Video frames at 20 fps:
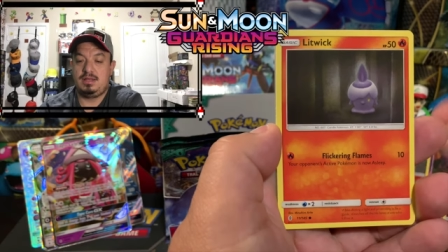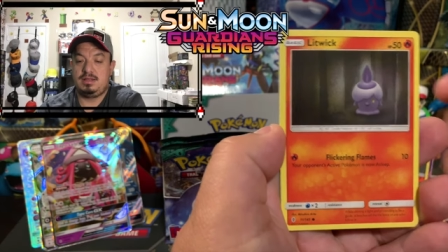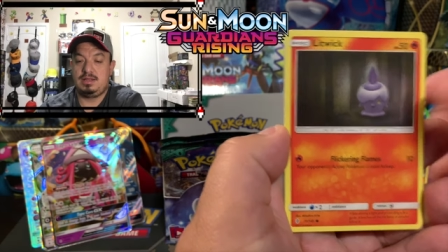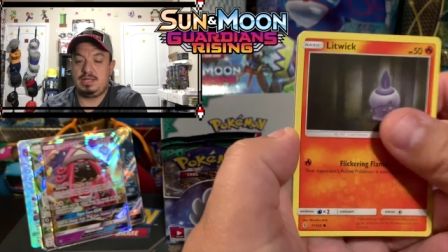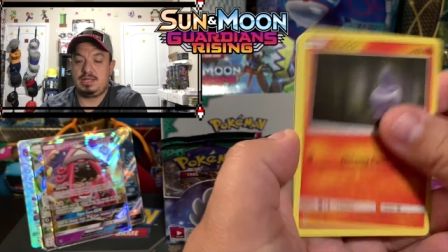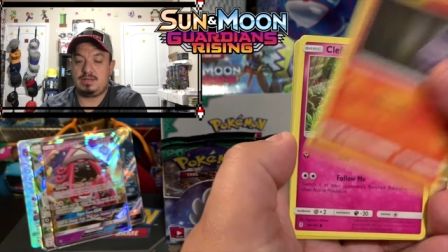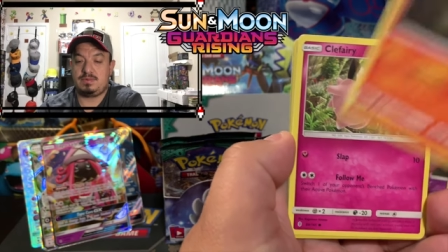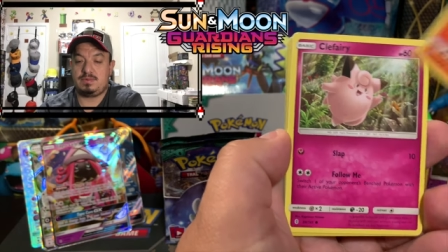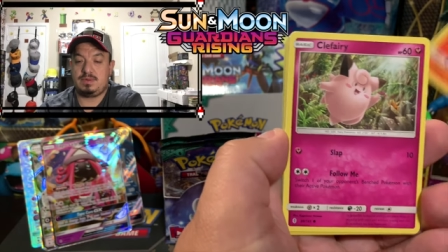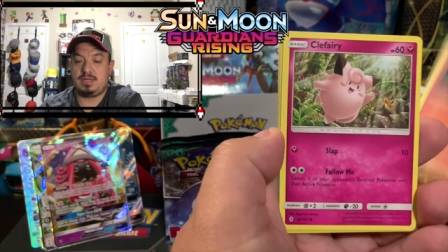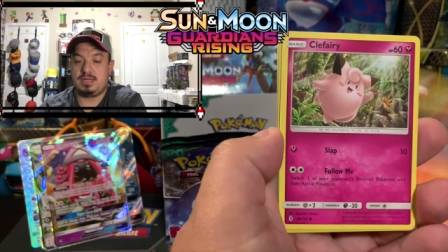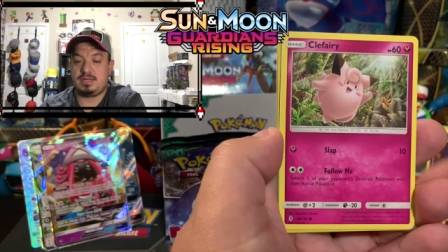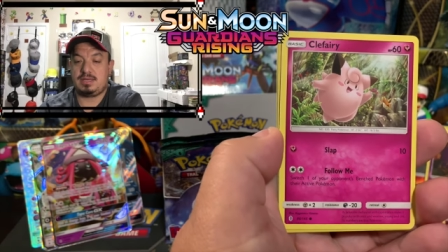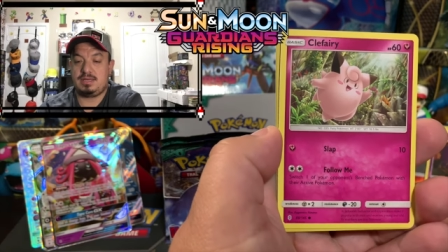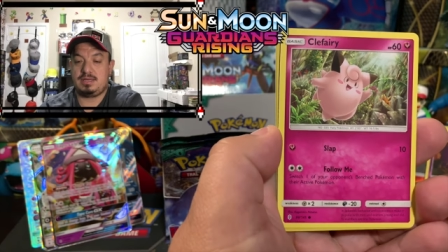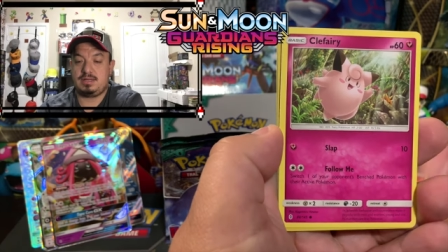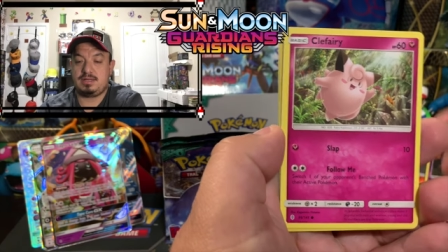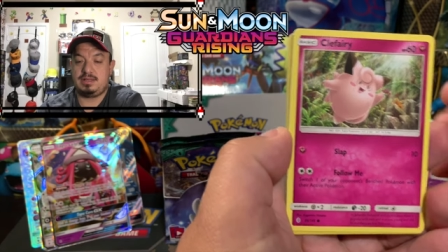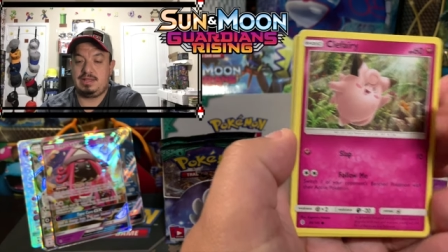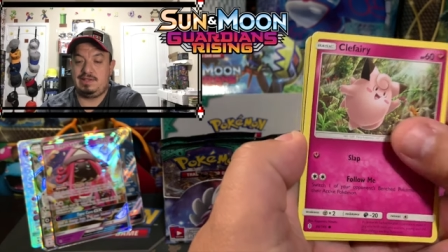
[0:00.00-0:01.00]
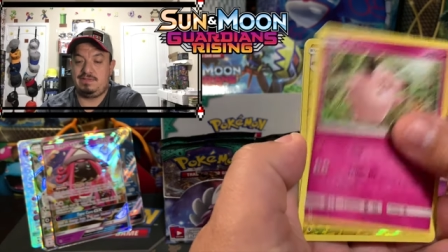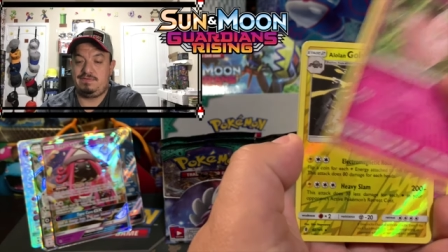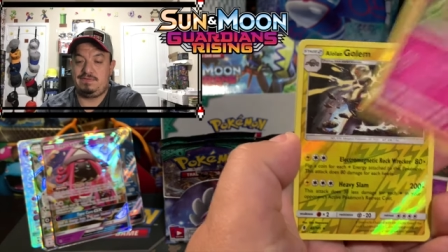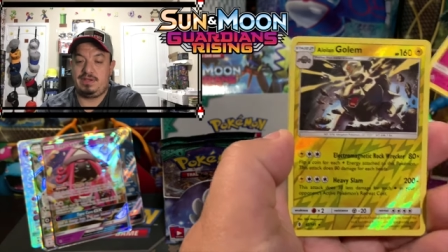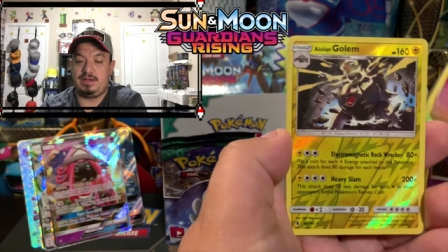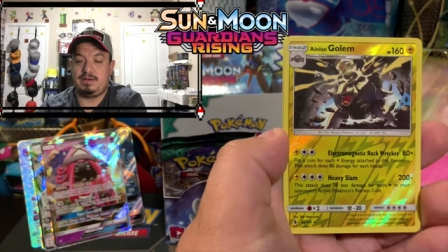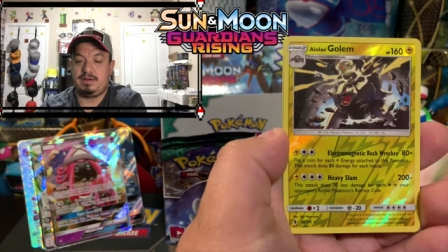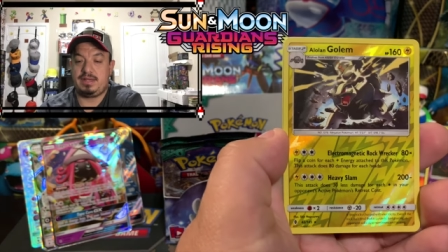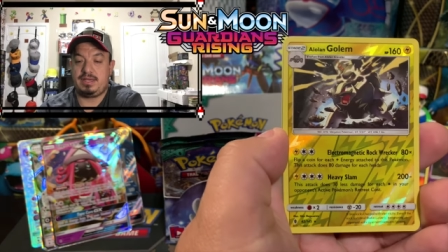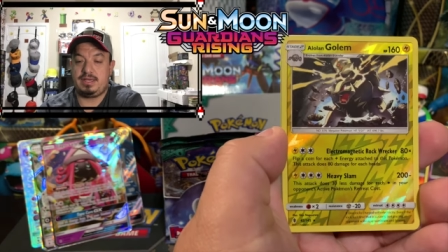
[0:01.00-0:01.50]
Litwick,
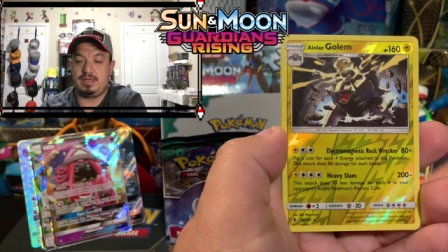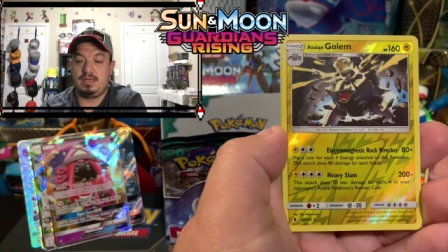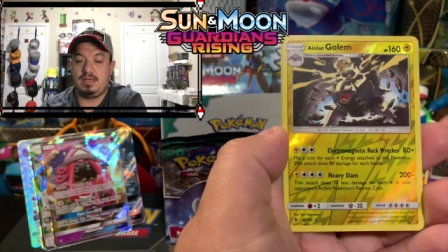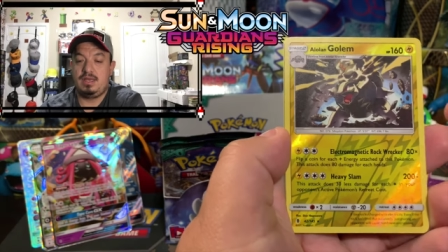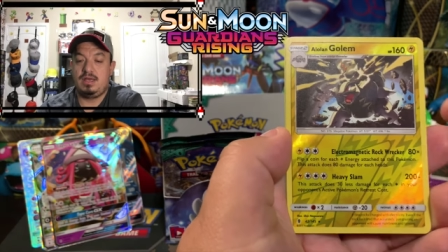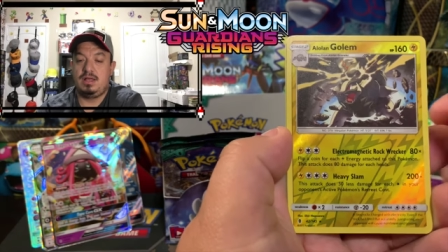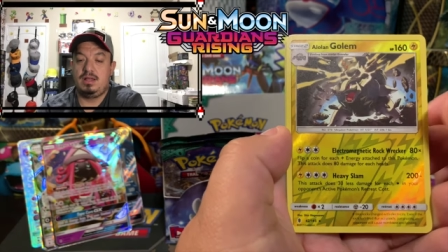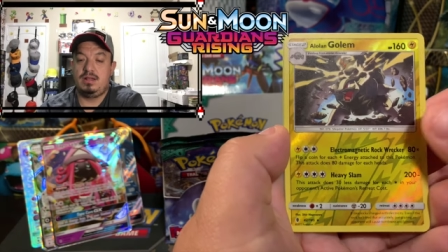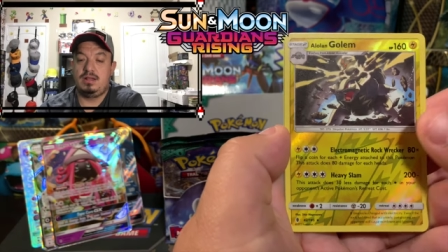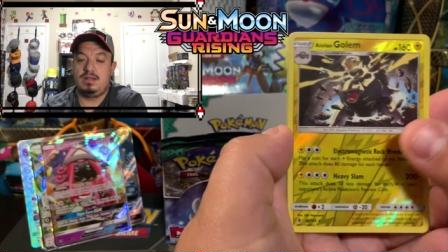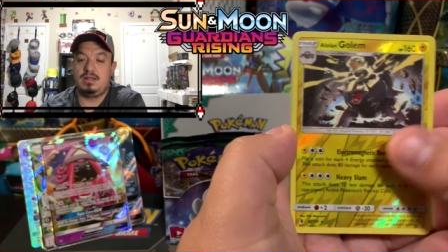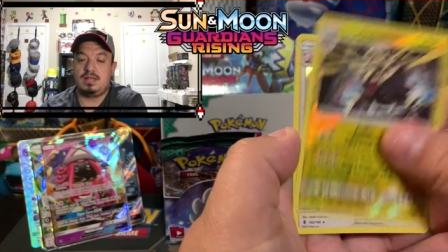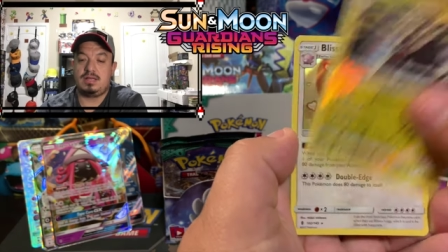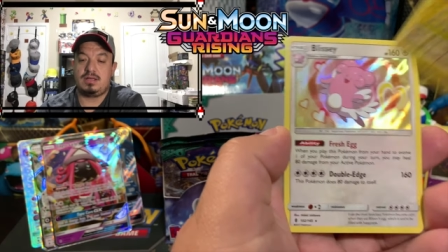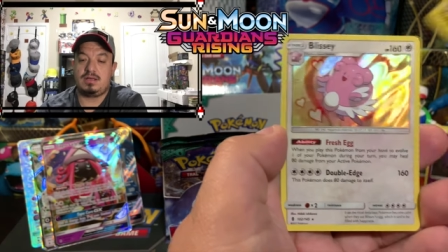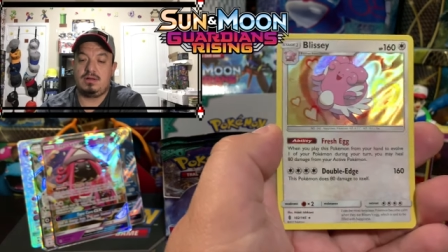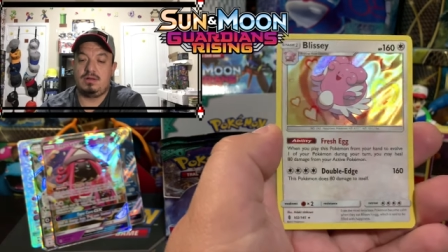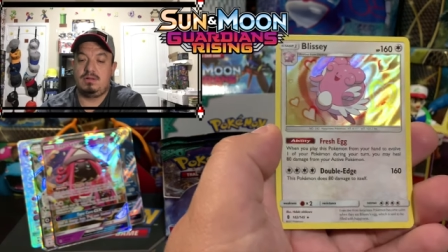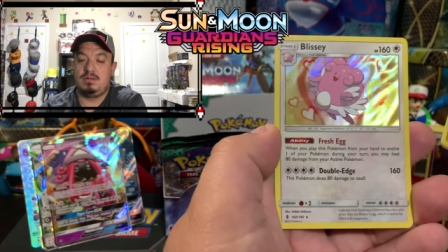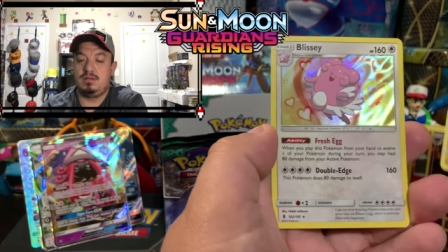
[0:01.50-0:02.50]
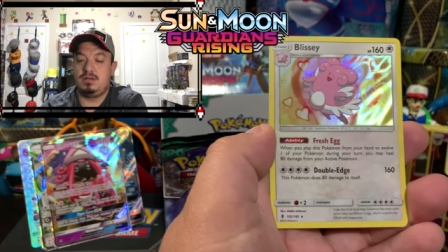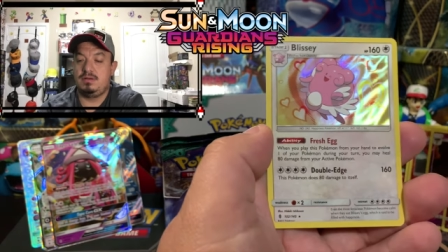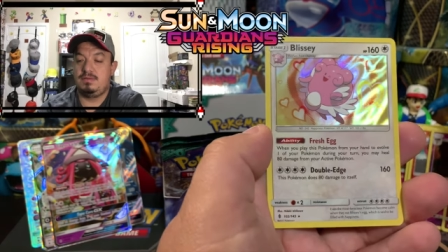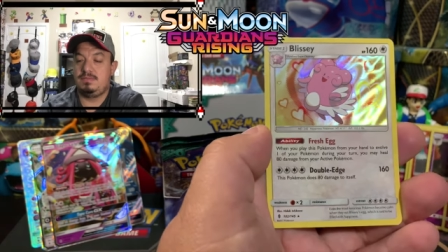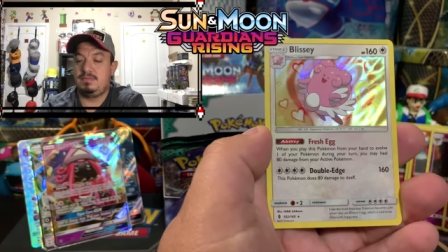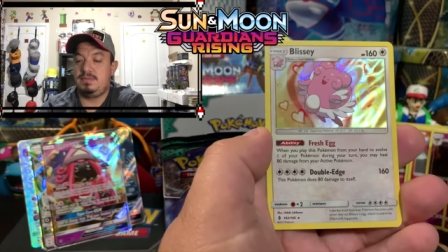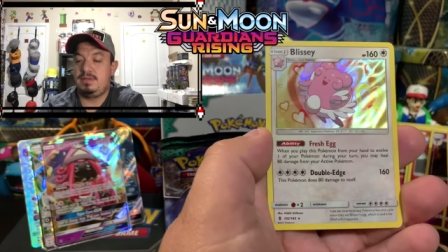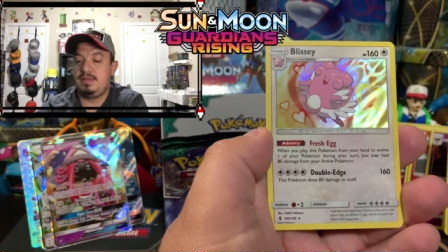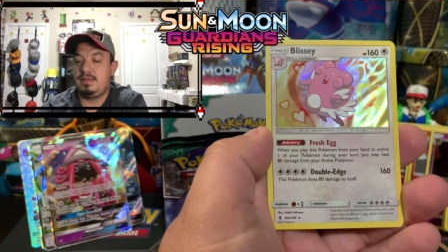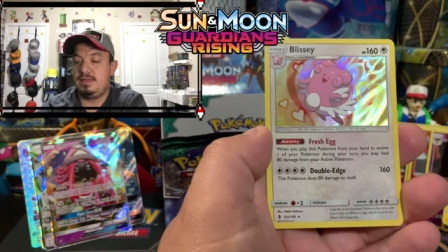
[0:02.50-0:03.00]
Clefairy, Olan
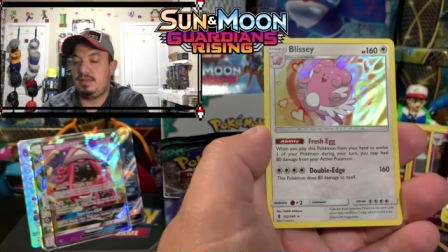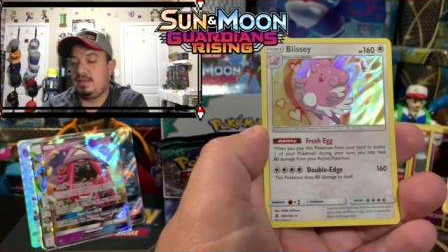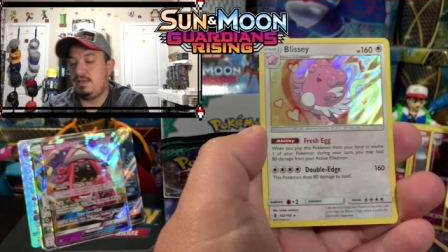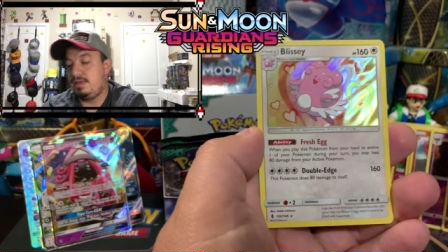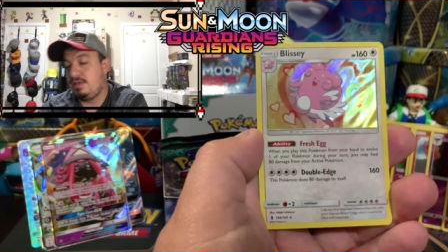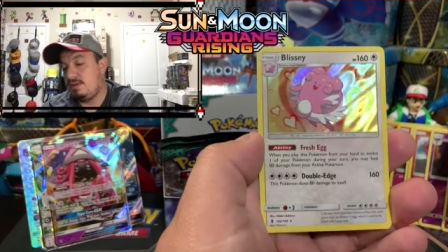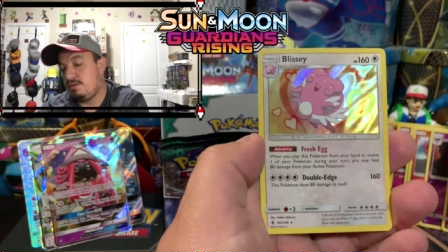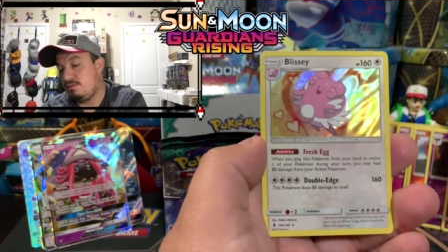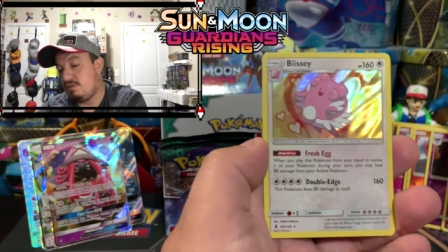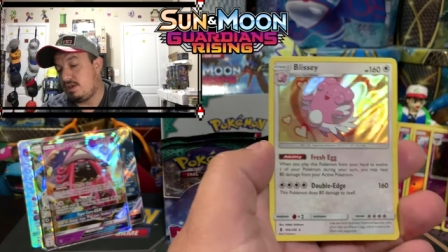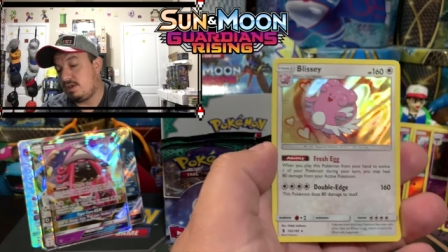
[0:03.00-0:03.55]
Golem.